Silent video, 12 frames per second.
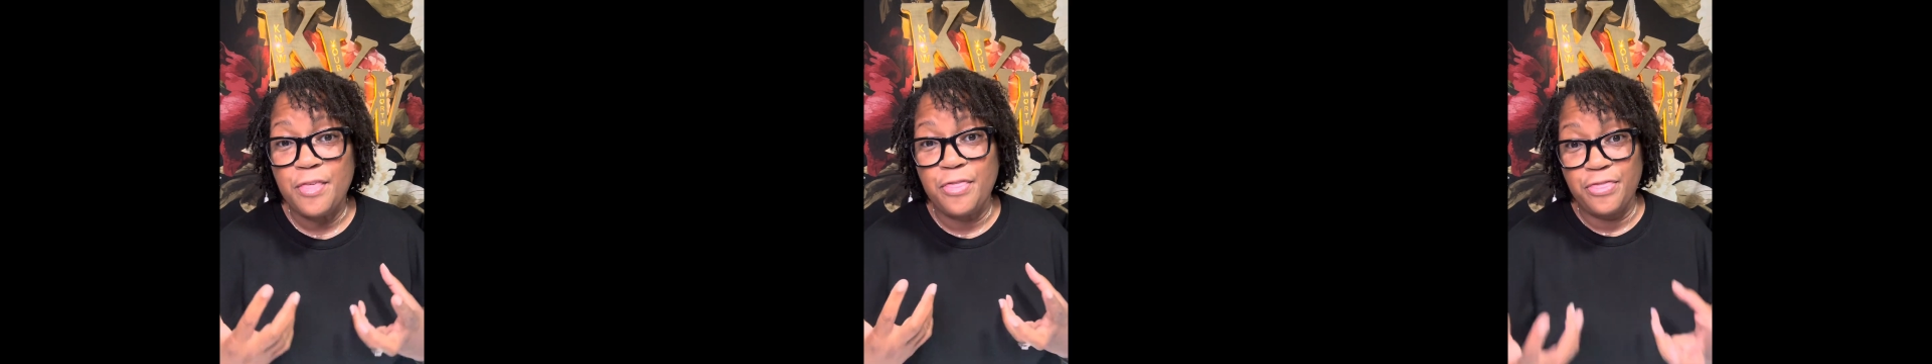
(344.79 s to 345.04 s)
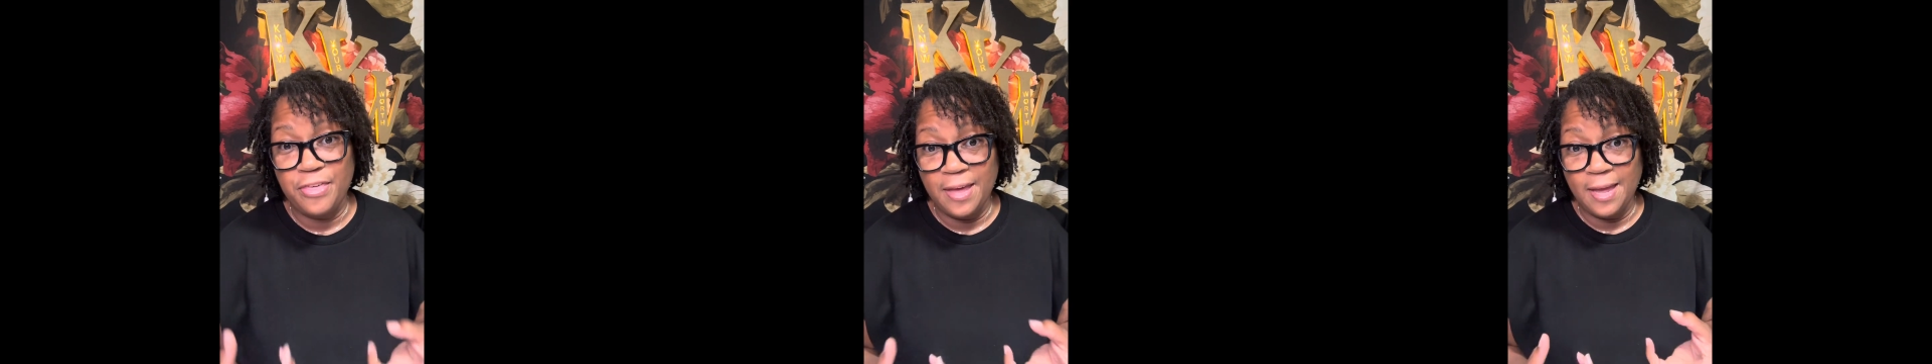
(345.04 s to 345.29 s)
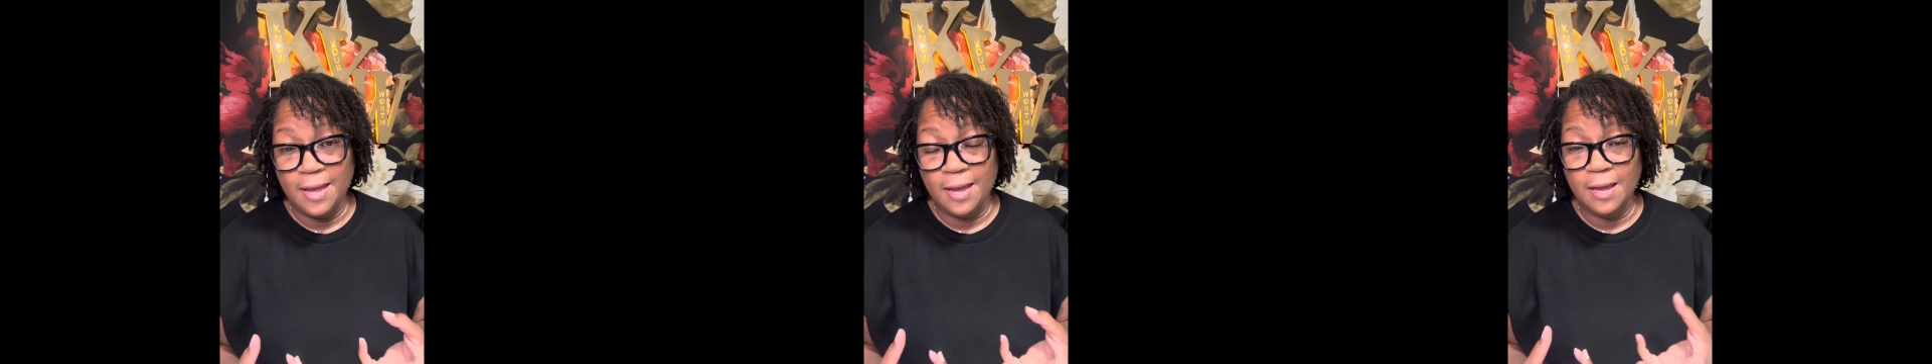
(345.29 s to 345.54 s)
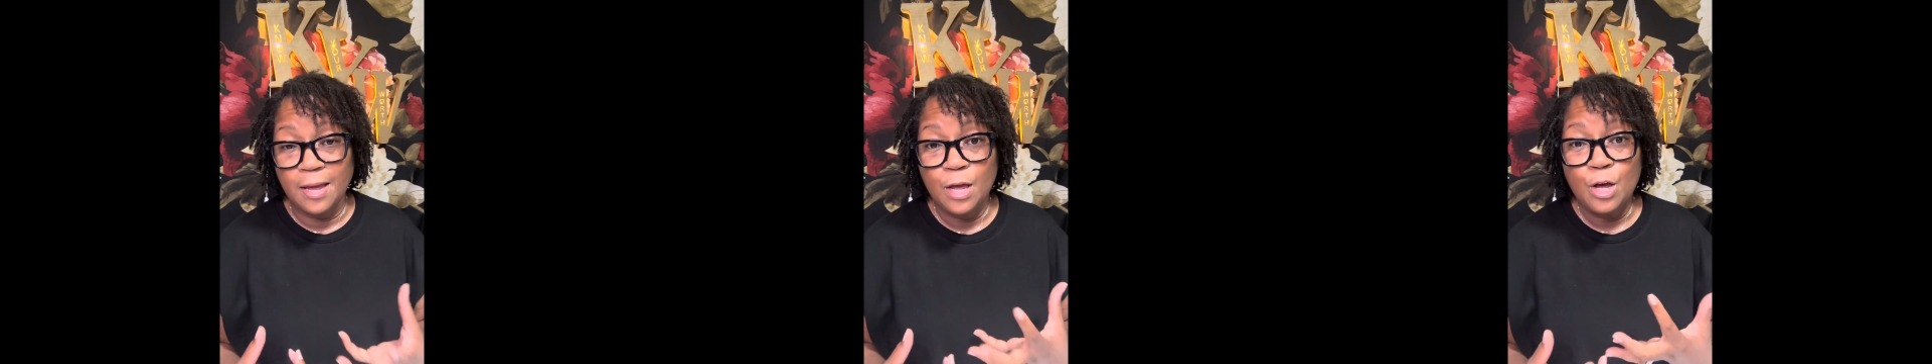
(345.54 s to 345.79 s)
thing
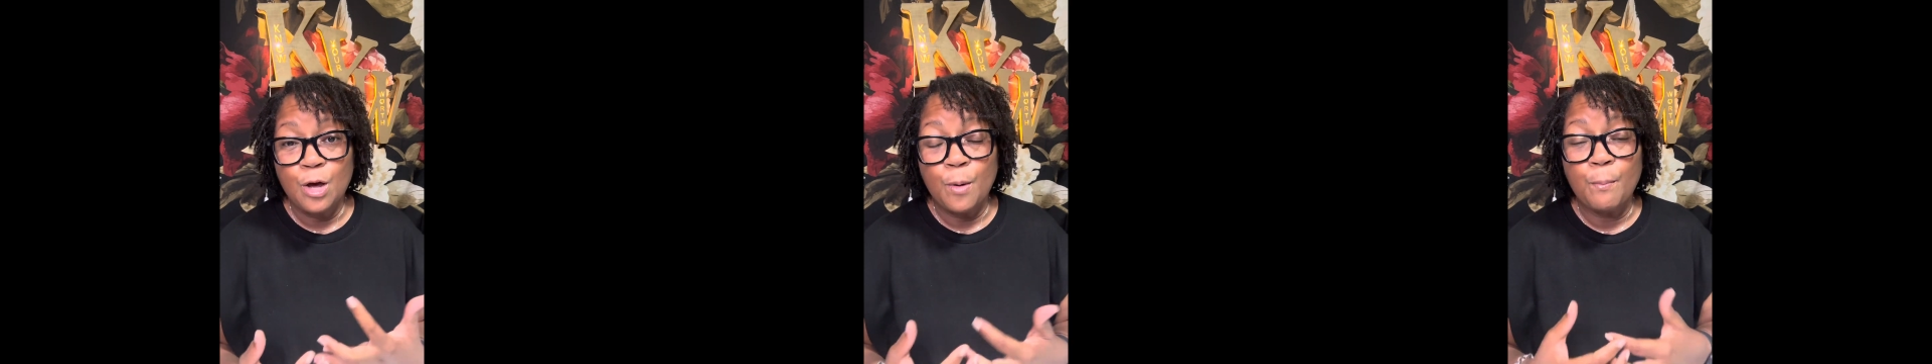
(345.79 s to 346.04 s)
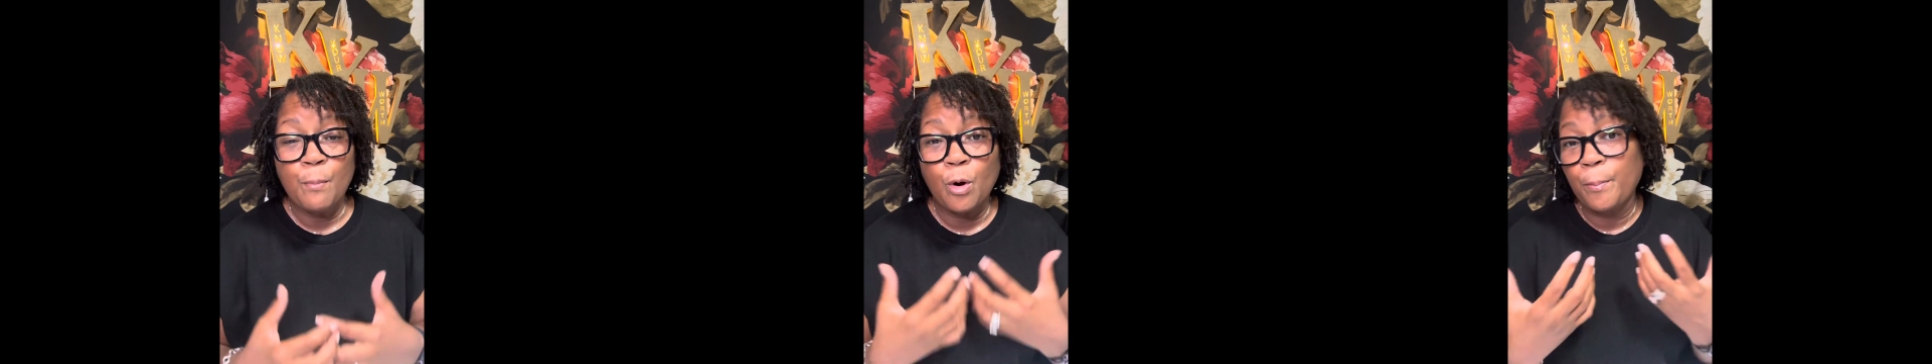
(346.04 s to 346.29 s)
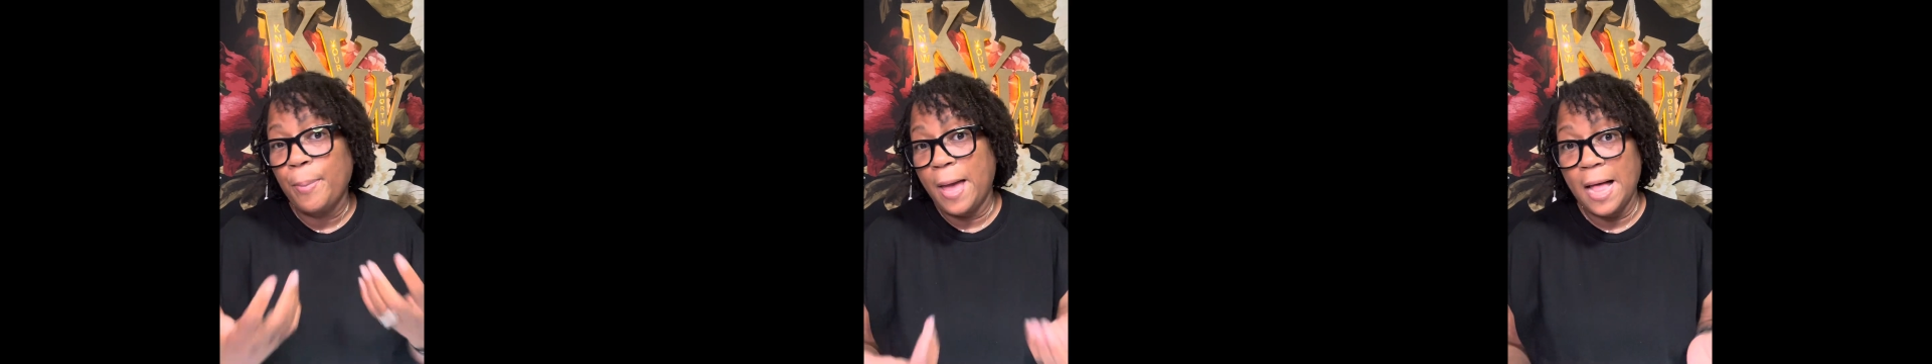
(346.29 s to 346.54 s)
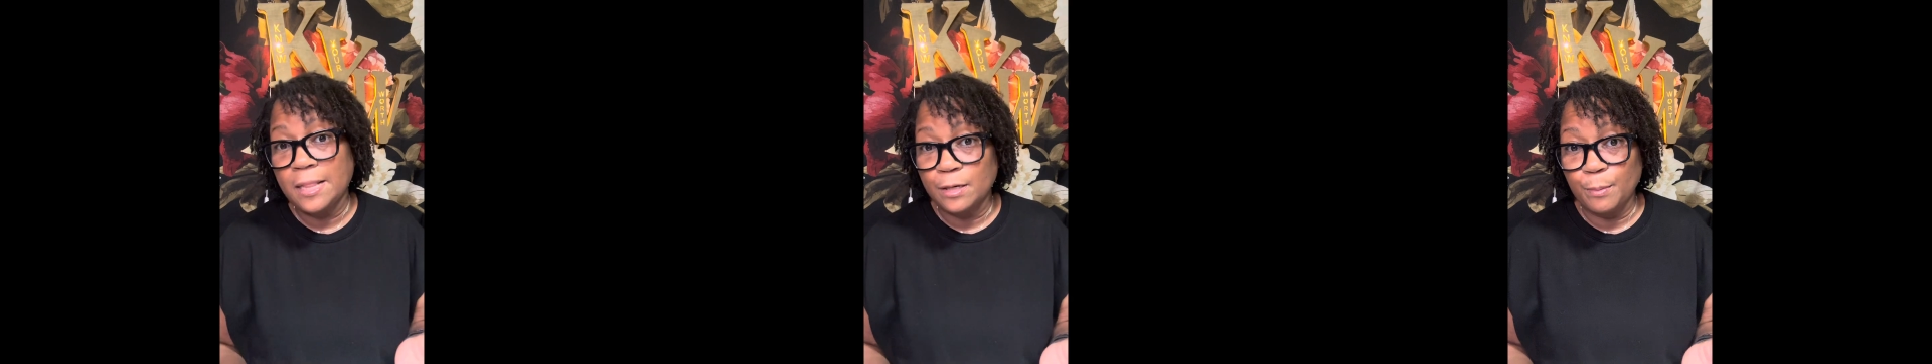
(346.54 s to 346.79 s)
more
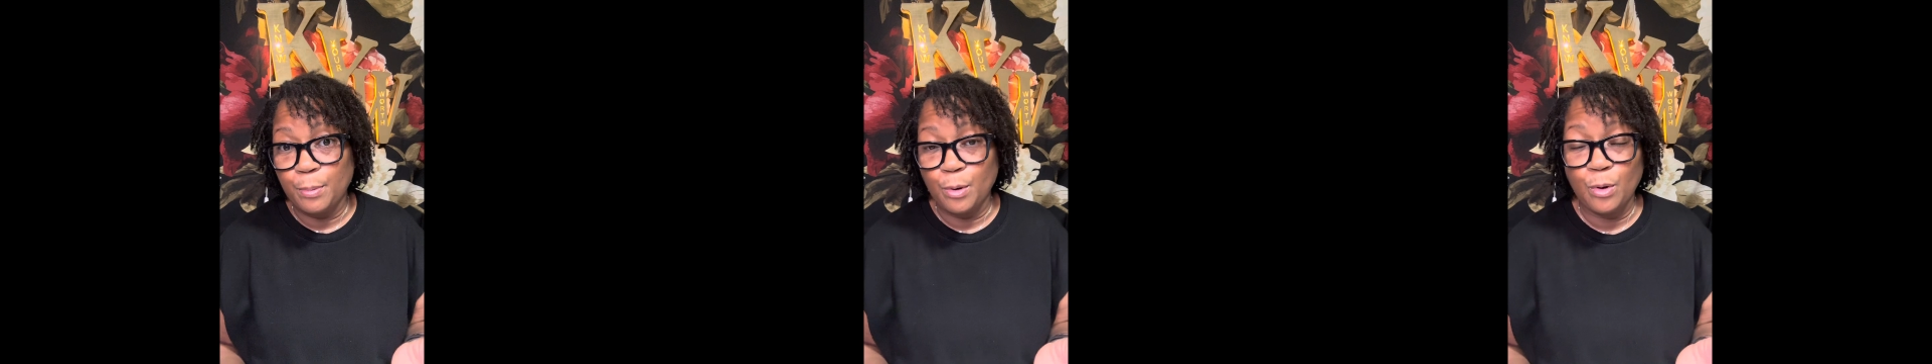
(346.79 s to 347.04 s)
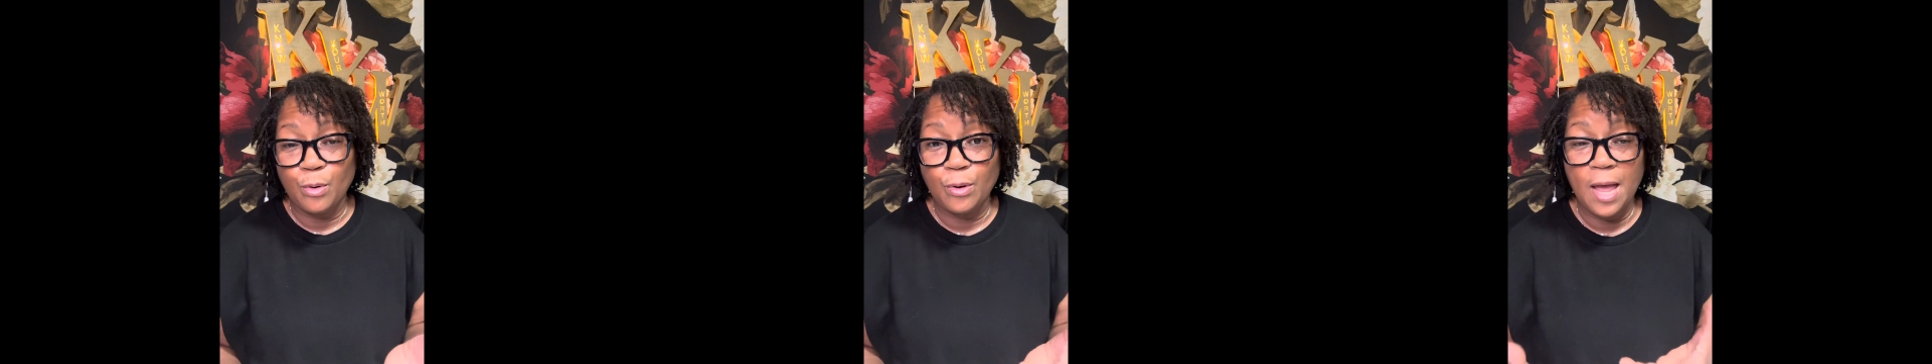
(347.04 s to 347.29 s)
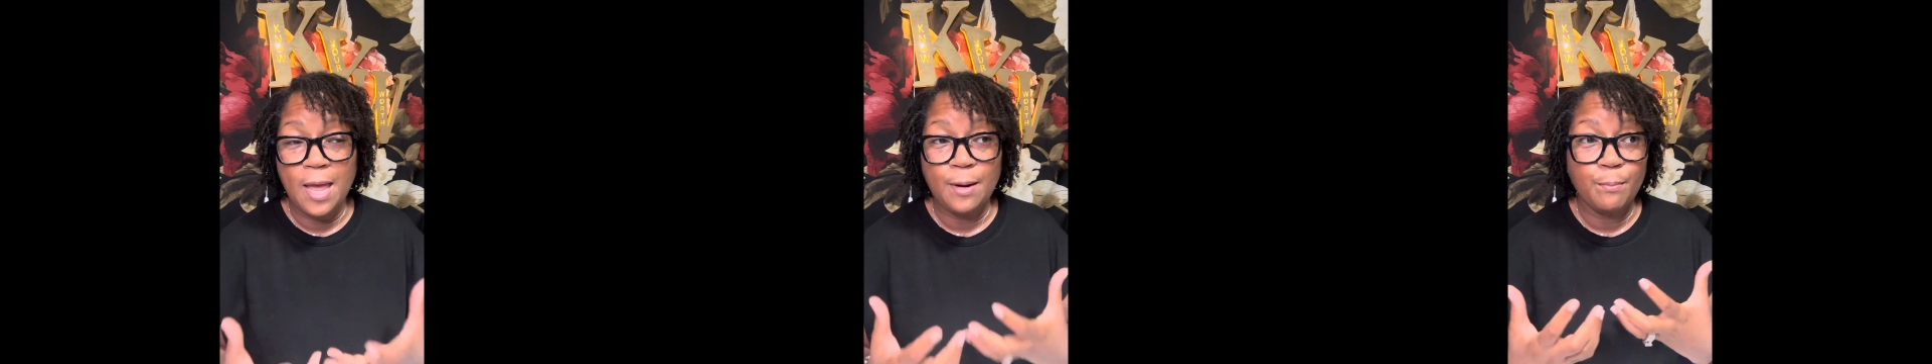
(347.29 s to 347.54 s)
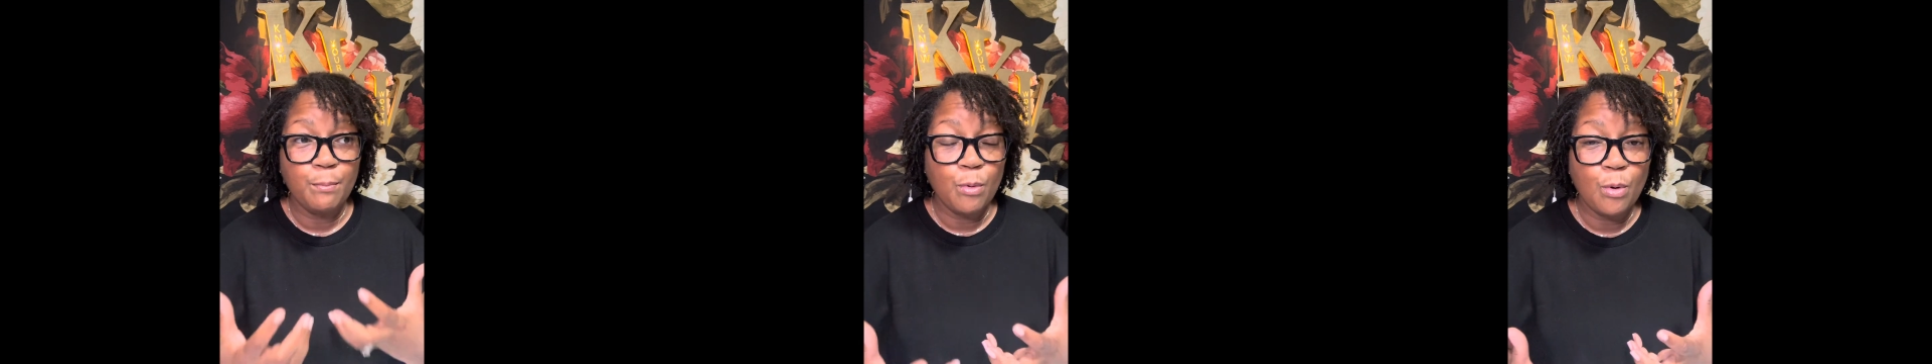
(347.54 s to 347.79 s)
palatable and
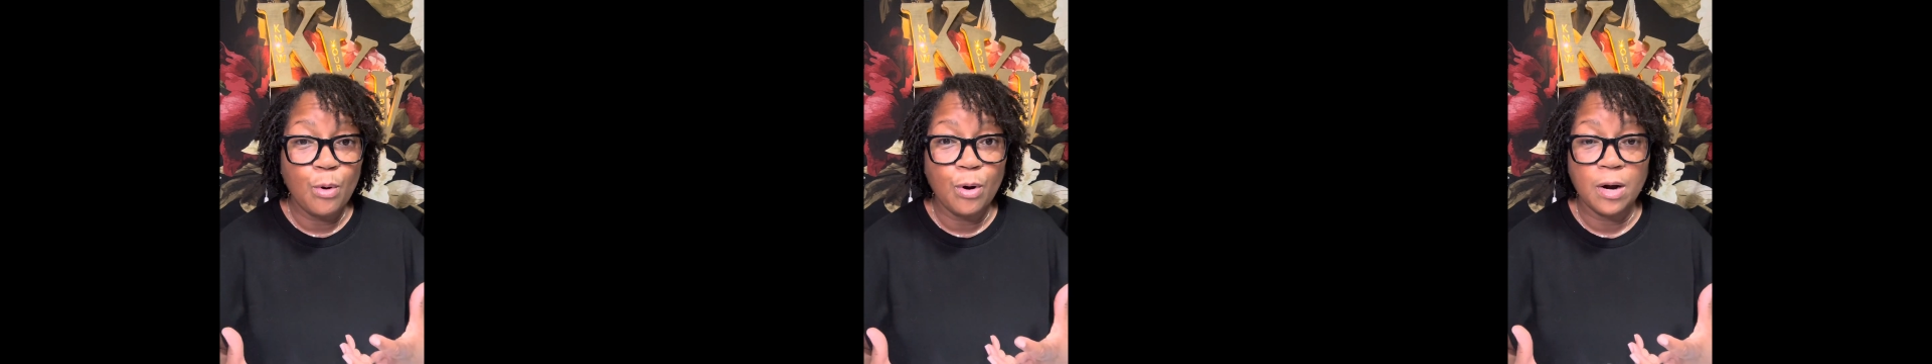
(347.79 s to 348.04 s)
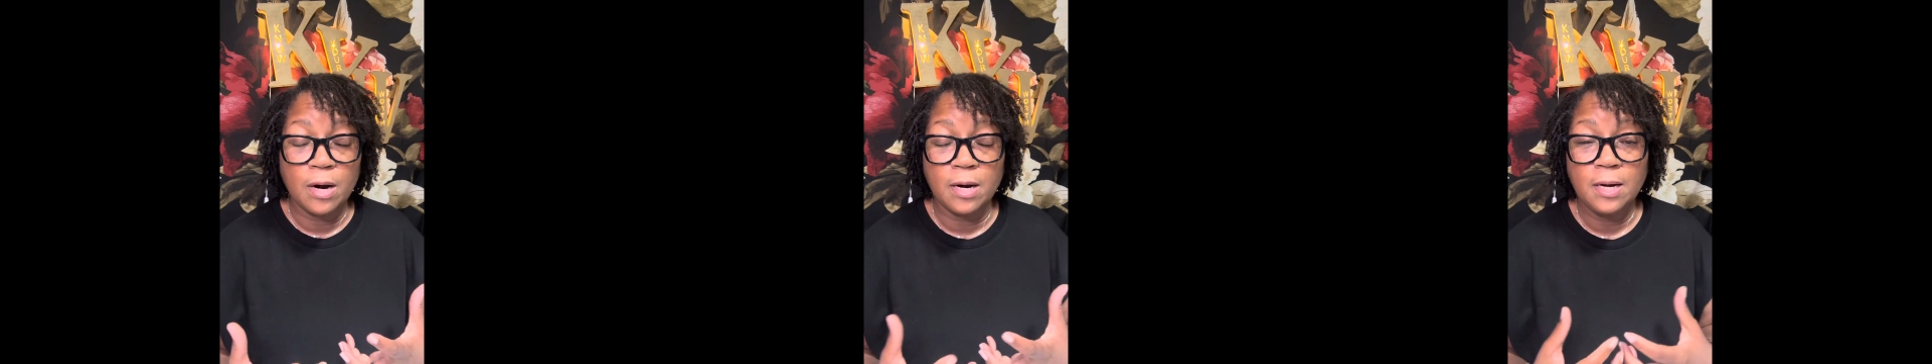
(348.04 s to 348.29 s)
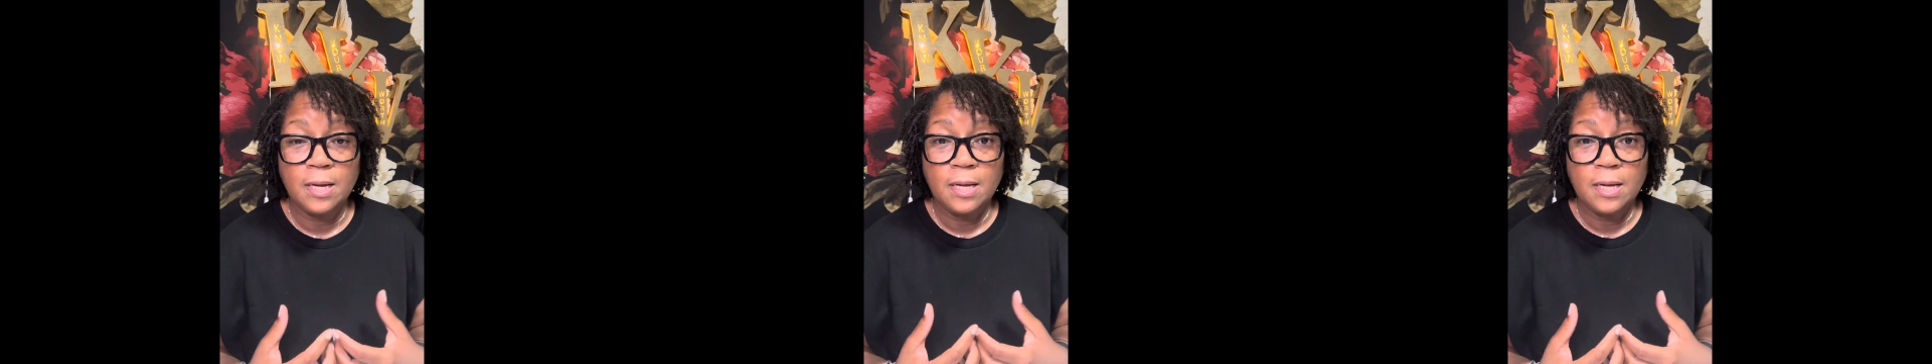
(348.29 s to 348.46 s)
more